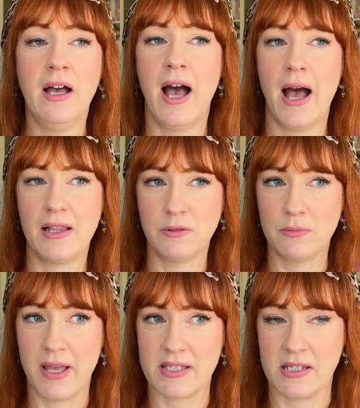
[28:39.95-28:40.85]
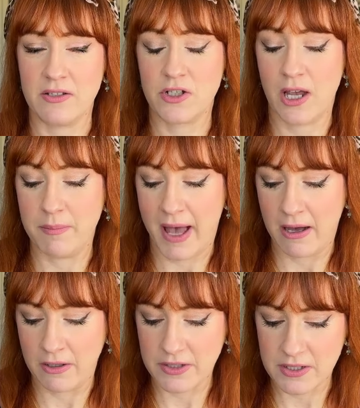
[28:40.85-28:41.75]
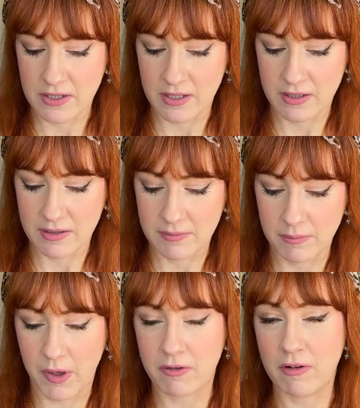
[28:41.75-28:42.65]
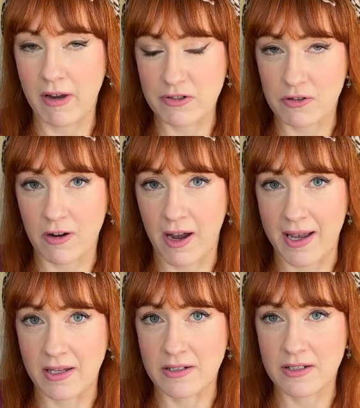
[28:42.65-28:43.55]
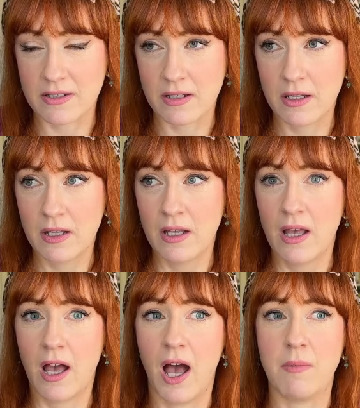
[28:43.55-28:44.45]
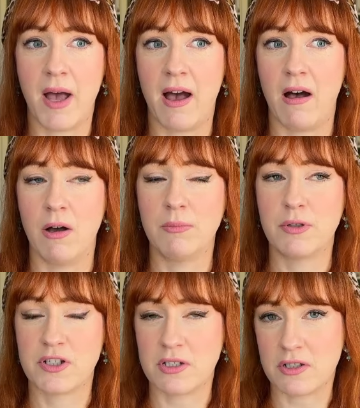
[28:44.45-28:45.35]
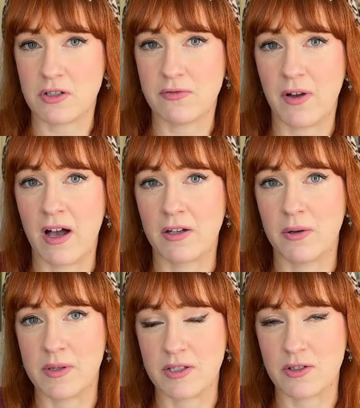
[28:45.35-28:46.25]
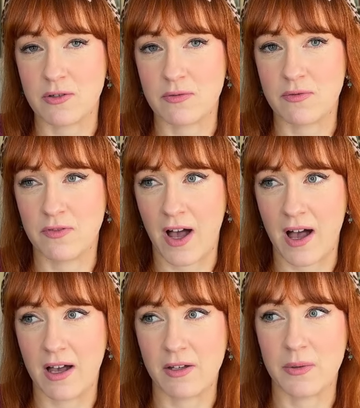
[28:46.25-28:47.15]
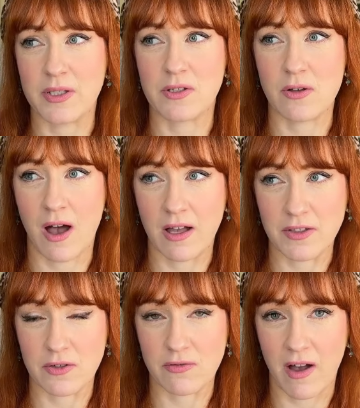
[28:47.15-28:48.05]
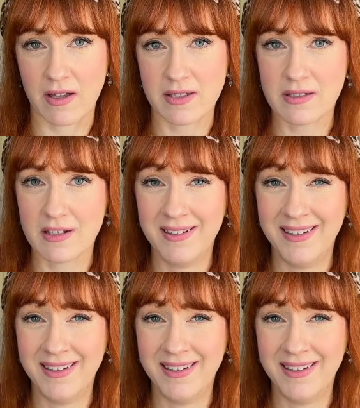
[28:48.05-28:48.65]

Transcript: a little message about Mercury retrograde, about pushing too far, going too hard, too fast.